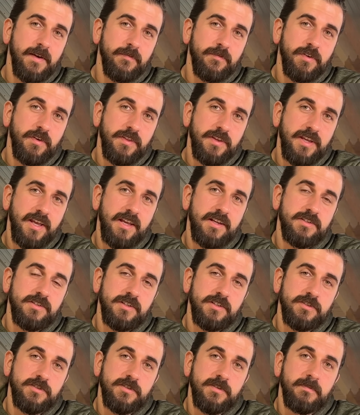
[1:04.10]
for the
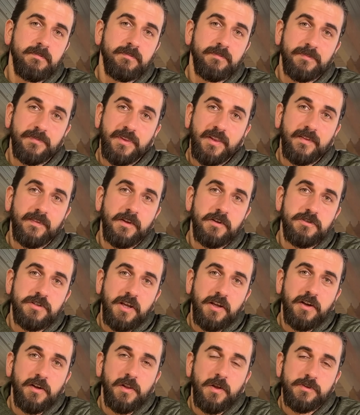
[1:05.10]
ages? Let's
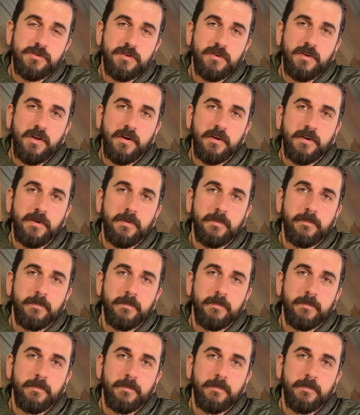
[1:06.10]
take a closer look.